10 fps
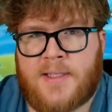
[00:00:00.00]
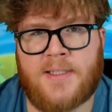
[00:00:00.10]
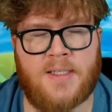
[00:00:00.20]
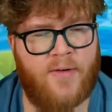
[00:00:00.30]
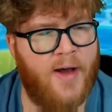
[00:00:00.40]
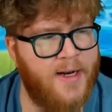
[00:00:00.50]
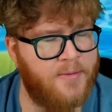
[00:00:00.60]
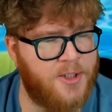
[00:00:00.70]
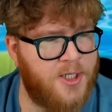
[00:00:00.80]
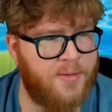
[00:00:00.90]
This is fine.
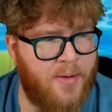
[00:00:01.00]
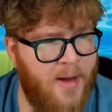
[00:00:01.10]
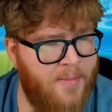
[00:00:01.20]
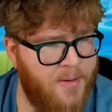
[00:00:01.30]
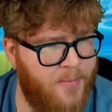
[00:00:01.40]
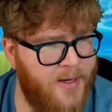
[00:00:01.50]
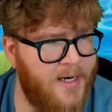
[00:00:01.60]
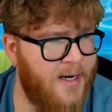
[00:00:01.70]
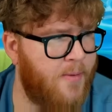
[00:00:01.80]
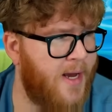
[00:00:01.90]
It was cheap. I'm happy to play
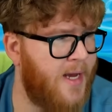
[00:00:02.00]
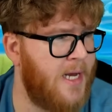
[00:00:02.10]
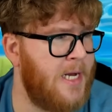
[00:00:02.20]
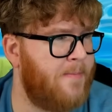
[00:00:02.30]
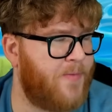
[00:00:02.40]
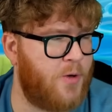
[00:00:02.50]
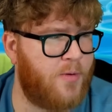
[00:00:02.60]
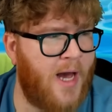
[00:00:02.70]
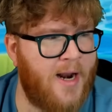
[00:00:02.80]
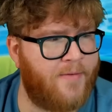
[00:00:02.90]
it anyway.
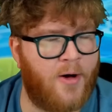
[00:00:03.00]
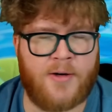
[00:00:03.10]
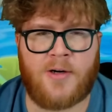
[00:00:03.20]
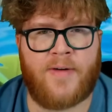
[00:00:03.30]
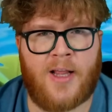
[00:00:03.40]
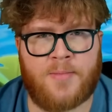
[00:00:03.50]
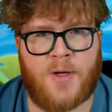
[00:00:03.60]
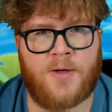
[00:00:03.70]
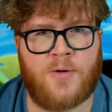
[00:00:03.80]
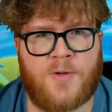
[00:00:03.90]
You kind of underdeveloped
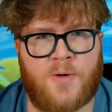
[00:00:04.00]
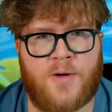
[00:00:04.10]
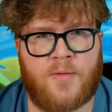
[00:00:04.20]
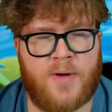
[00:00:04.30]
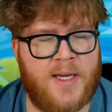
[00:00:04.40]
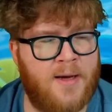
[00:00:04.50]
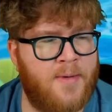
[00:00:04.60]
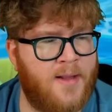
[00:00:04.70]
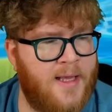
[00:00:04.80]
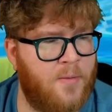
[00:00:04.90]
on your turn 3. I'm
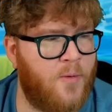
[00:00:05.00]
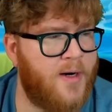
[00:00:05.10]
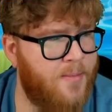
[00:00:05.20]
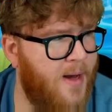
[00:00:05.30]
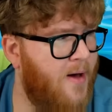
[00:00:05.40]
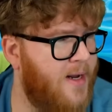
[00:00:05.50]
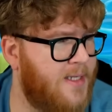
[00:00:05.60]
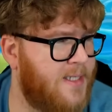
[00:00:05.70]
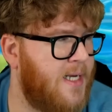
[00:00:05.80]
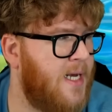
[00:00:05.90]
not that worried about
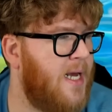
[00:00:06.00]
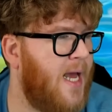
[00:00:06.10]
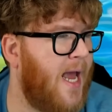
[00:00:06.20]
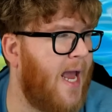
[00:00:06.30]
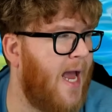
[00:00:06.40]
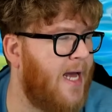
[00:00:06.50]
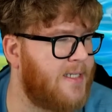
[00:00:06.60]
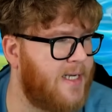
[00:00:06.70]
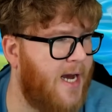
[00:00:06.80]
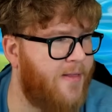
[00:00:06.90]
it.
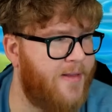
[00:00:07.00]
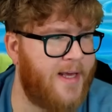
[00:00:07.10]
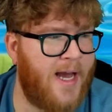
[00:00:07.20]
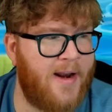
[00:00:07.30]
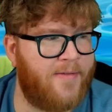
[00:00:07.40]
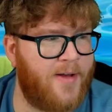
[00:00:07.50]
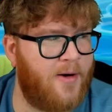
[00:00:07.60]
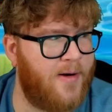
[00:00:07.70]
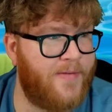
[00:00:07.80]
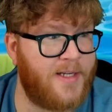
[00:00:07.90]
And then they kind of,
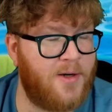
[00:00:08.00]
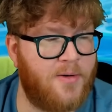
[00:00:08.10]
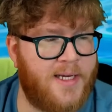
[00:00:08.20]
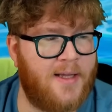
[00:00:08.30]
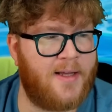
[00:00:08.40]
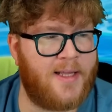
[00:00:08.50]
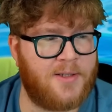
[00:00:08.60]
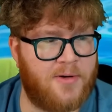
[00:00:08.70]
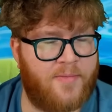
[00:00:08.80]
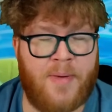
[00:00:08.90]
if they don't kill it, they
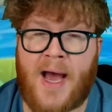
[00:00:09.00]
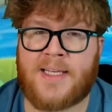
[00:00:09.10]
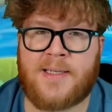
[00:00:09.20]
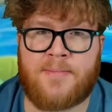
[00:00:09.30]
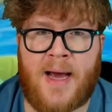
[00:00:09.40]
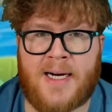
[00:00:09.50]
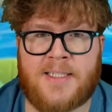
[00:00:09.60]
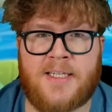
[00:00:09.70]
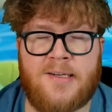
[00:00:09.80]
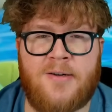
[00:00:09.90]
sort of pass it
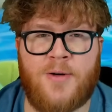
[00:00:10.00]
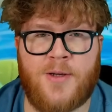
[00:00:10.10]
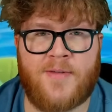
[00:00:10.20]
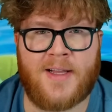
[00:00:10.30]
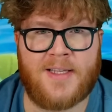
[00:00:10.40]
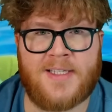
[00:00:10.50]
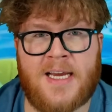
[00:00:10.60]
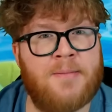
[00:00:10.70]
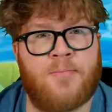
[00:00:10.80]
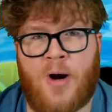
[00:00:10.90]
back to you, and you've got the
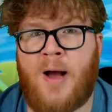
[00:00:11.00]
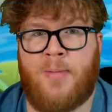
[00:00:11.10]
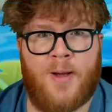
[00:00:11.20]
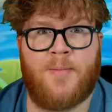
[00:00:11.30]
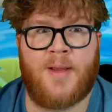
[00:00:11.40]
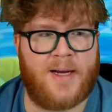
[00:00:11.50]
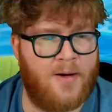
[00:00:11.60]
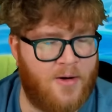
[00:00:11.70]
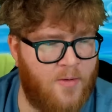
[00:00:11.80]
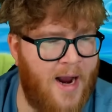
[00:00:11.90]
same problem. Like,
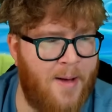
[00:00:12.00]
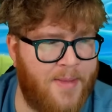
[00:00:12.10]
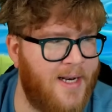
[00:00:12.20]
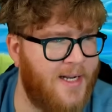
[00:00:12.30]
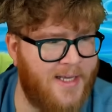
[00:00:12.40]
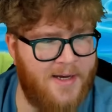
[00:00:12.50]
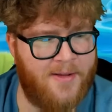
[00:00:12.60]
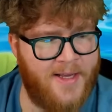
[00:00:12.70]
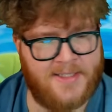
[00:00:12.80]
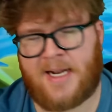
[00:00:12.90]
oh crap, they didn't
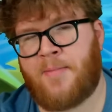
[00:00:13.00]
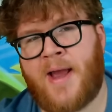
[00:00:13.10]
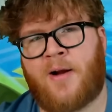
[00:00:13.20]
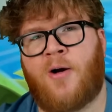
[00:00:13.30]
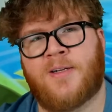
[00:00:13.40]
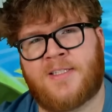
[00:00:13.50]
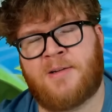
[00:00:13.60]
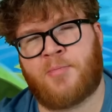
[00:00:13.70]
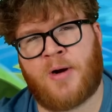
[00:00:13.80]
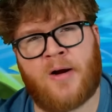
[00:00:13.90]
kill this, and now my card's
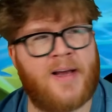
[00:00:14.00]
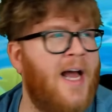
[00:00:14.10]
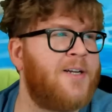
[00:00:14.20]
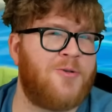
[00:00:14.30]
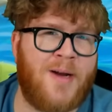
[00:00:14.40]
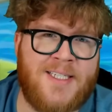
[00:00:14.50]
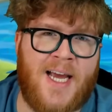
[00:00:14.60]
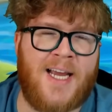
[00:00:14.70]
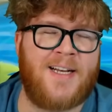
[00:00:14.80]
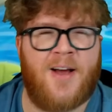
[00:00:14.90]
temporary, and I drew my
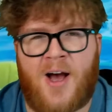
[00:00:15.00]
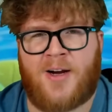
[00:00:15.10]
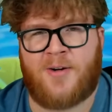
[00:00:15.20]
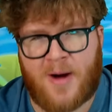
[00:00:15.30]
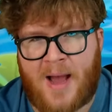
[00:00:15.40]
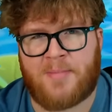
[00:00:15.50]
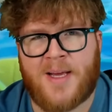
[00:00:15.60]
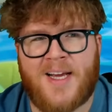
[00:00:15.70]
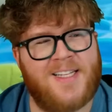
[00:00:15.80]
Titan. Oh crap.